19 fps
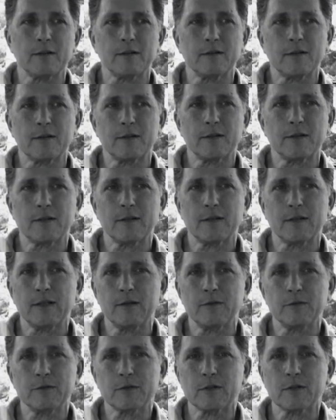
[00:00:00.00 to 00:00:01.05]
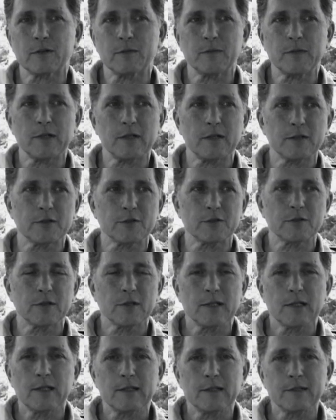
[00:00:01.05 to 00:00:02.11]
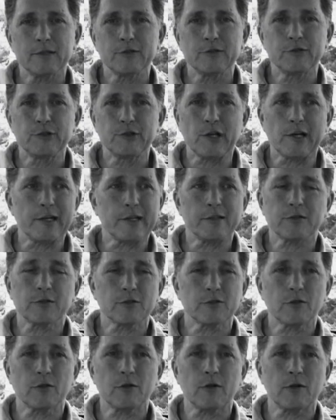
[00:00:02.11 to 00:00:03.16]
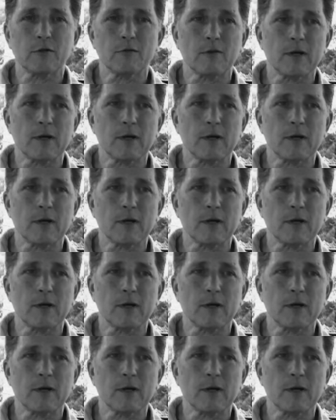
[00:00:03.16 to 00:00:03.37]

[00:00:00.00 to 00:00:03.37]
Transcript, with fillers: and uh, that he was going to be this giant star